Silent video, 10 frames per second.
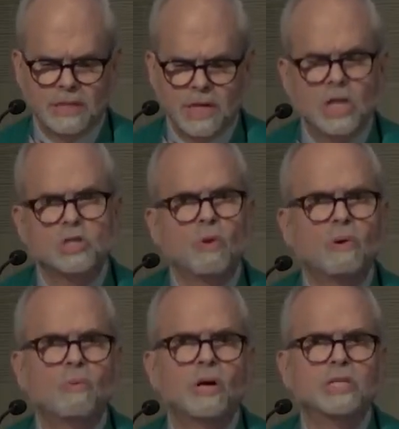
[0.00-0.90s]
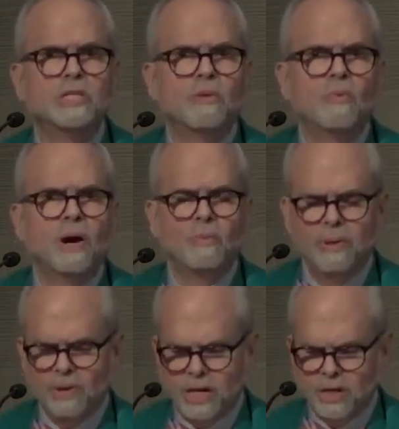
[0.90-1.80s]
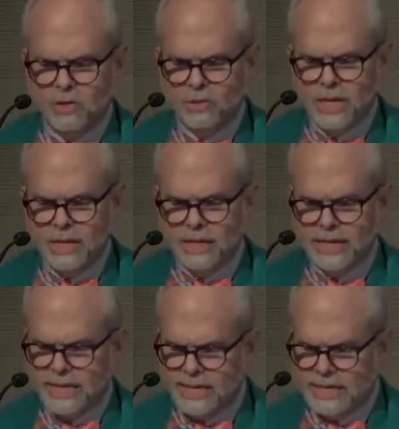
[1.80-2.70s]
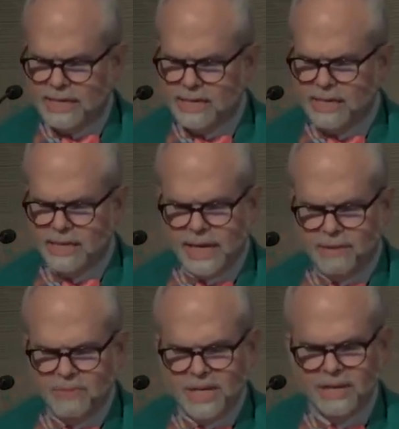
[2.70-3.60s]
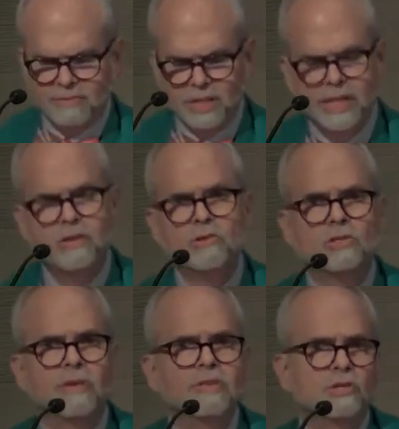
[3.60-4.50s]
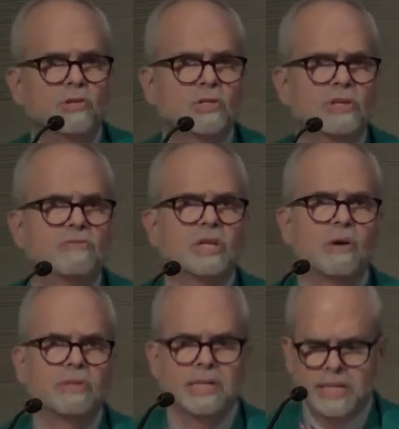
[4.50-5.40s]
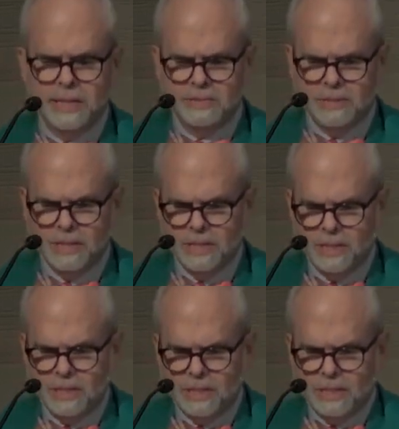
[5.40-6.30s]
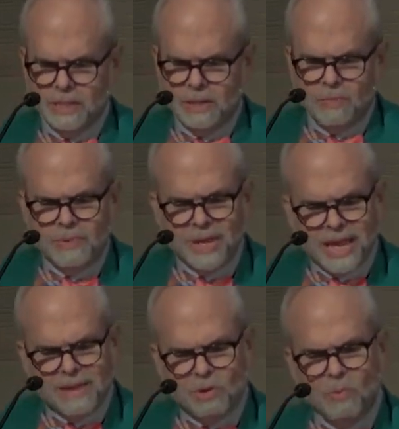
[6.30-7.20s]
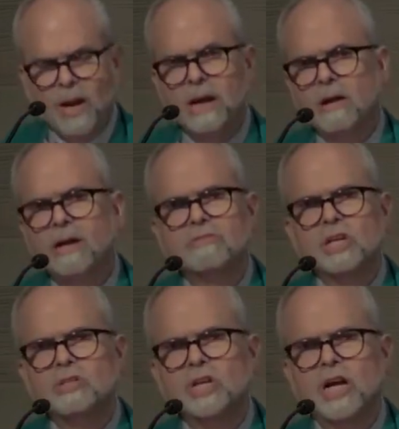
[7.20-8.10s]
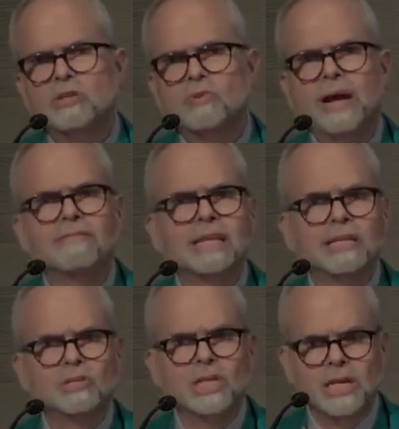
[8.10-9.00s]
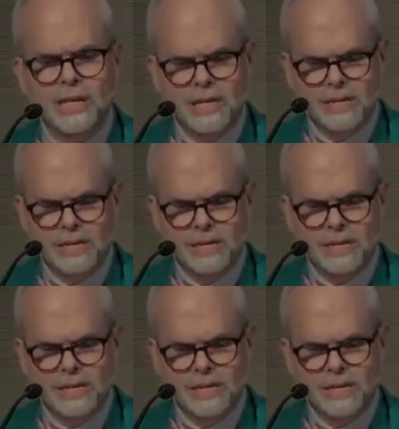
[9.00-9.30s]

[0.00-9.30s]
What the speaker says: So it was that while we were in New Delhi in India at a meeting of the leaders of the Church of South India, we became aware of such a traveling seed.